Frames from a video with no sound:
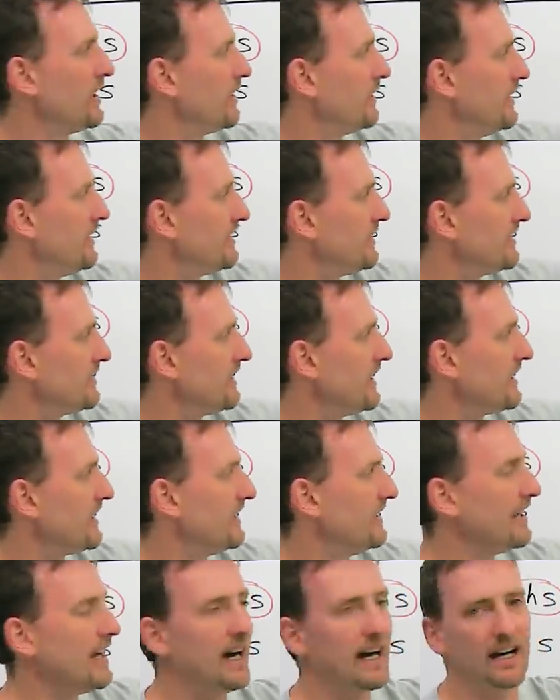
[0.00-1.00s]
This is like
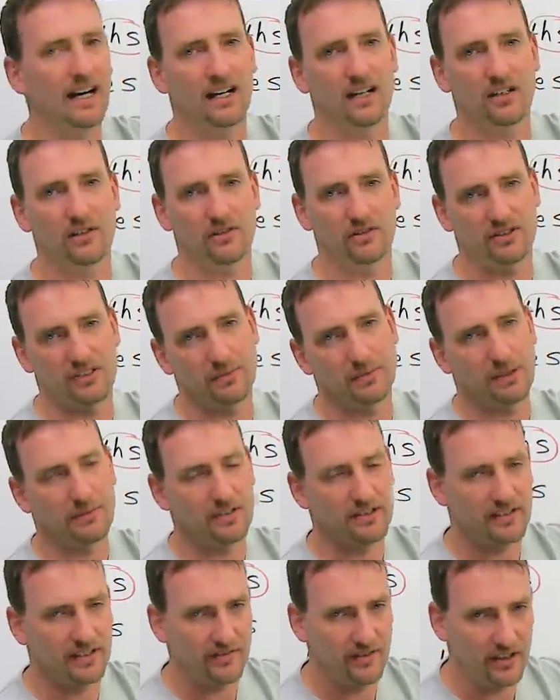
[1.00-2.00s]
an ah, or sometimes
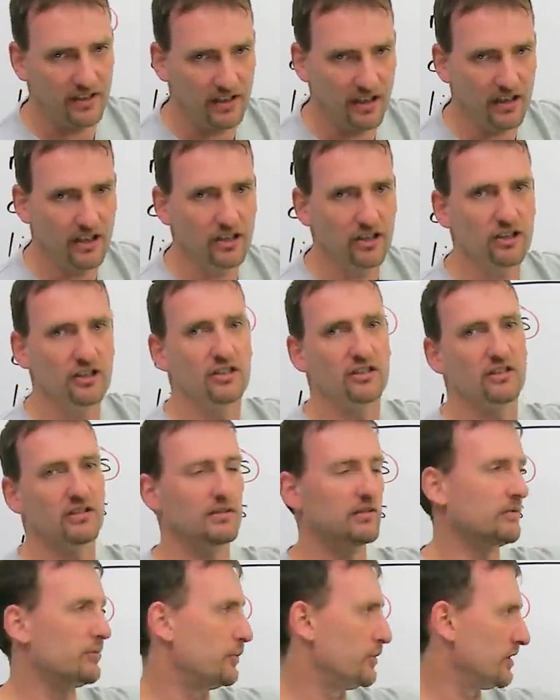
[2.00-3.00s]
it's even an uh, as
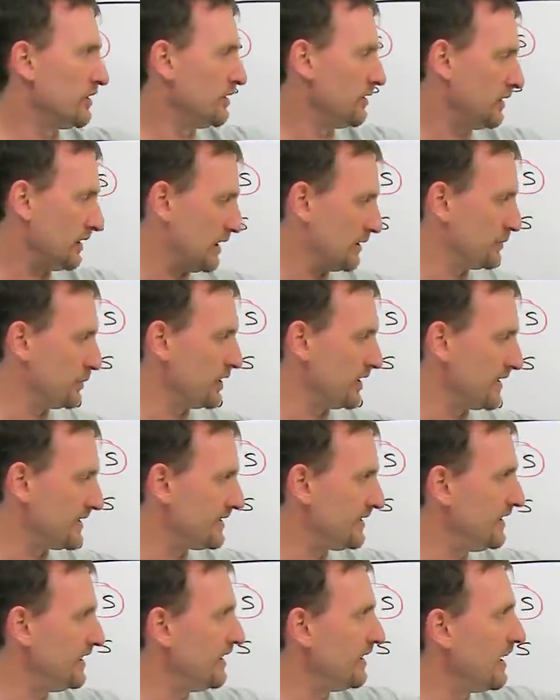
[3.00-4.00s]
we're going to
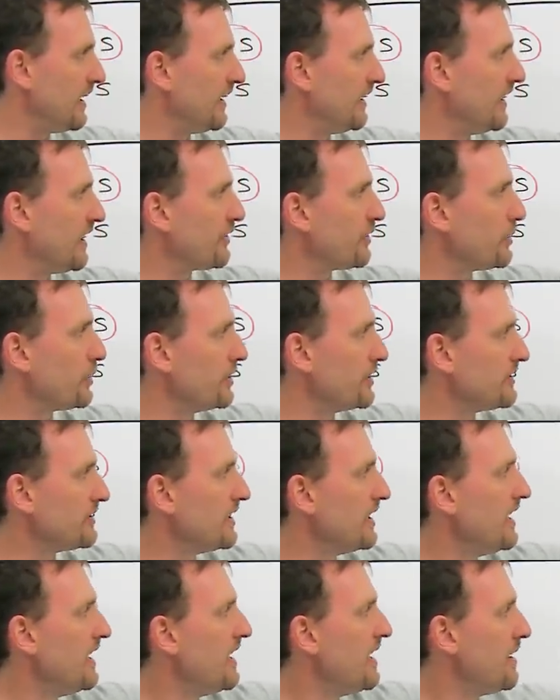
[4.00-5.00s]
see in other words.